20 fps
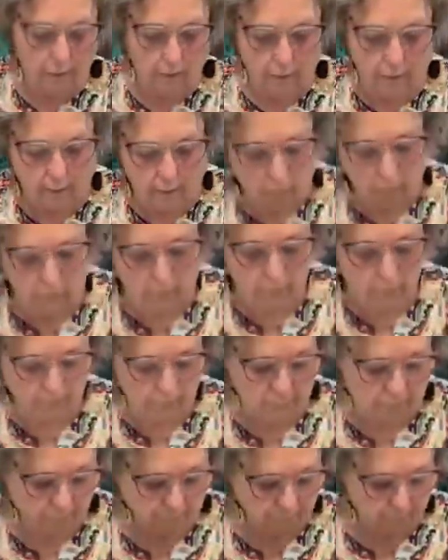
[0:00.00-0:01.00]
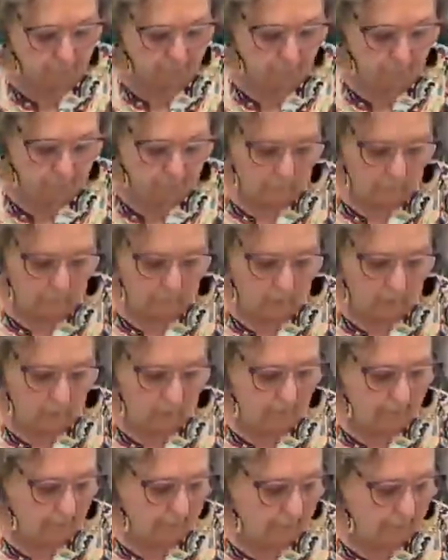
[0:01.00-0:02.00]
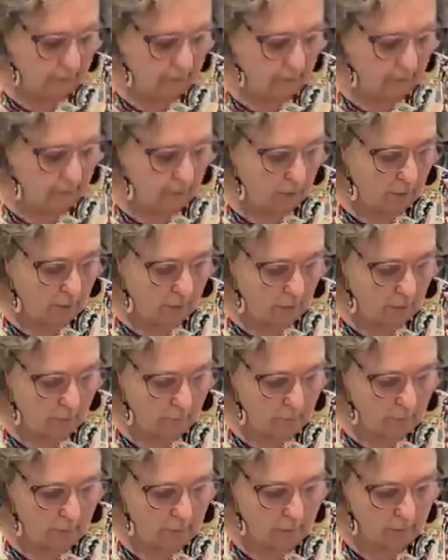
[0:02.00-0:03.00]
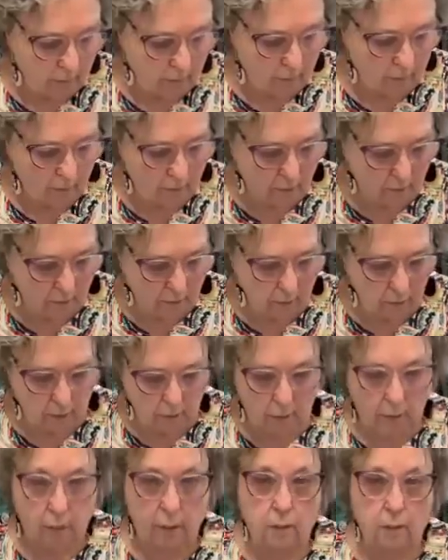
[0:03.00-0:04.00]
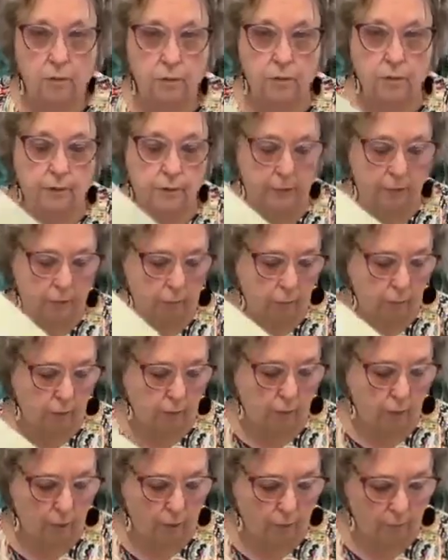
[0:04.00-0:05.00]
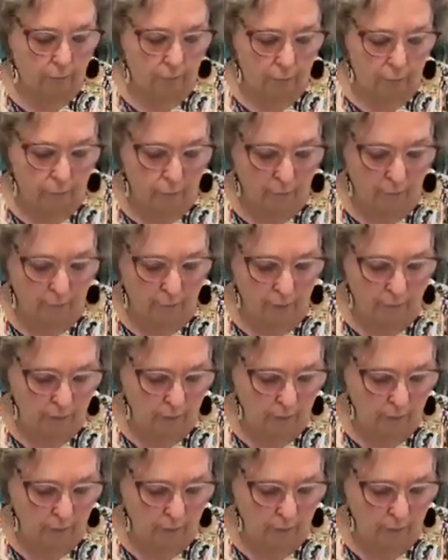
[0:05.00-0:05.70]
Now, the colors that were called for